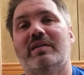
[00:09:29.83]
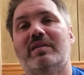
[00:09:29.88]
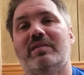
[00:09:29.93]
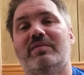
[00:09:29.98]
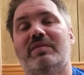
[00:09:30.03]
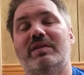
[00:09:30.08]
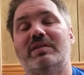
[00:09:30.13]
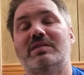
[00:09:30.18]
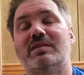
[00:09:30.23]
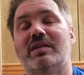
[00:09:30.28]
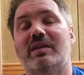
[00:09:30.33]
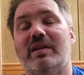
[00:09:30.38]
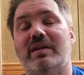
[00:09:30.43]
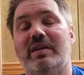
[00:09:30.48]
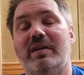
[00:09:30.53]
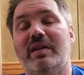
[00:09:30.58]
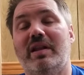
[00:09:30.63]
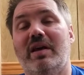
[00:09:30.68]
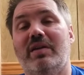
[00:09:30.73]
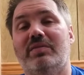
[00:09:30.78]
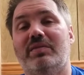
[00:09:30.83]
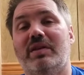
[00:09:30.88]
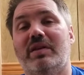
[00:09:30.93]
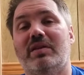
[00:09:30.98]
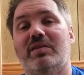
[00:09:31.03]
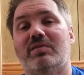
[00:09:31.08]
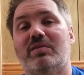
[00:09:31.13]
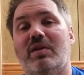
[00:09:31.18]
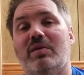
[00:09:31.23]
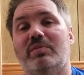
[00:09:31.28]
eventually I did have to
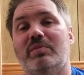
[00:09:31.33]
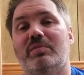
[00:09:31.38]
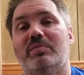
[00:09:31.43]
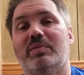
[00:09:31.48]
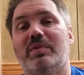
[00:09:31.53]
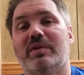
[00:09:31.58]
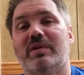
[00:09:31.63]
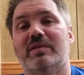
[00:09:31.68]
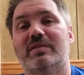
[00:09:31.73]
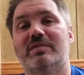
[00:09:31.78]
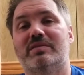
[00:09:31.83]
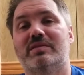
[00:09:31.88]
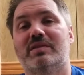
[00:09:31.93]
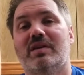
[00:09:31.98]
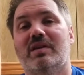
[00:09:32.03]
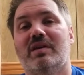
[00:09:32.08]
interrupt him because